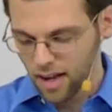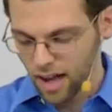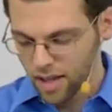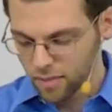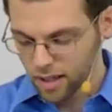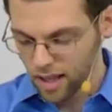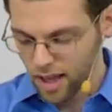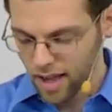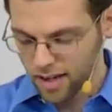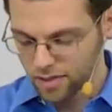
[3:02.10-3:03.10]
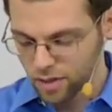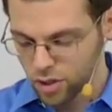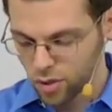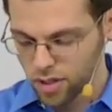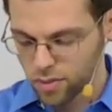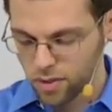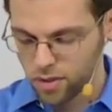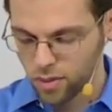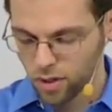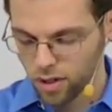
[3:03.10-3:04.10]
I am glad and rejoice with
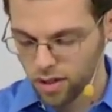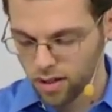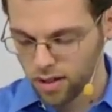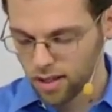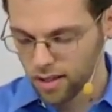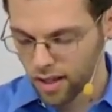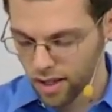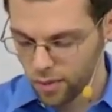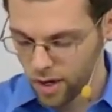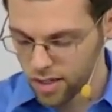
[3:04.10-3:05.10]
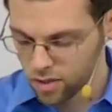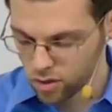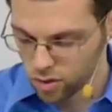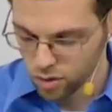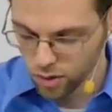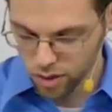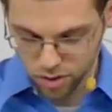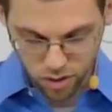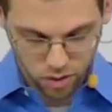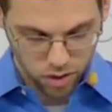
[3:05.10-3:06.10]
you all. Likewise, you
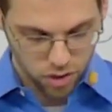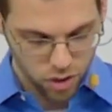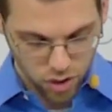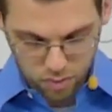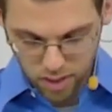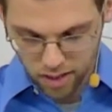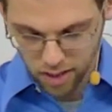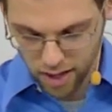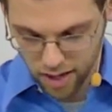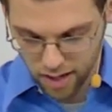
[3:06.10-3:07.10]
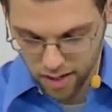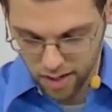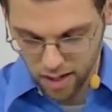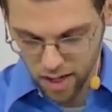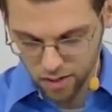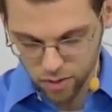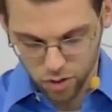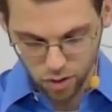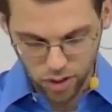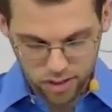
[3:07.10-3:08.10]
also should be glad and
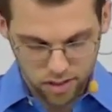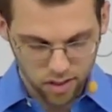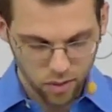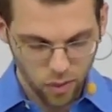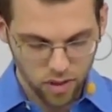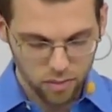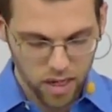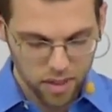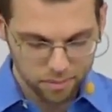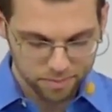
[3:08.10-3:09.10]
rejoice with me.